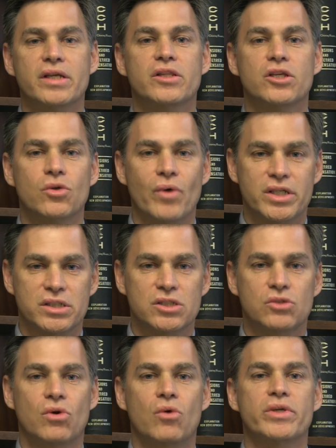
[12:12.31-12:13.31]
The U.S. is
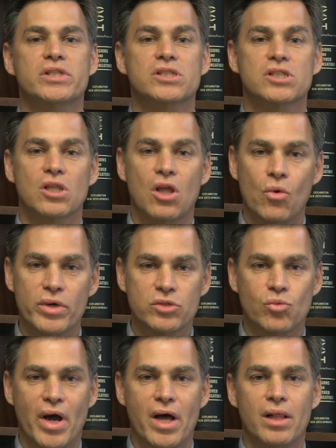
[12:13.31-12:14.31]
growing slow as
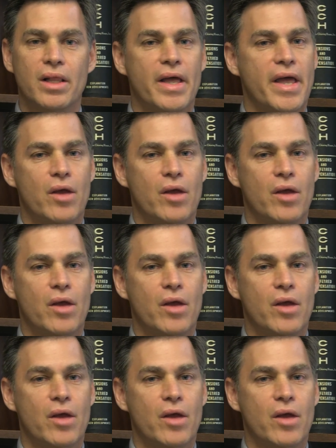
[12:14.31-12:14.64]
well,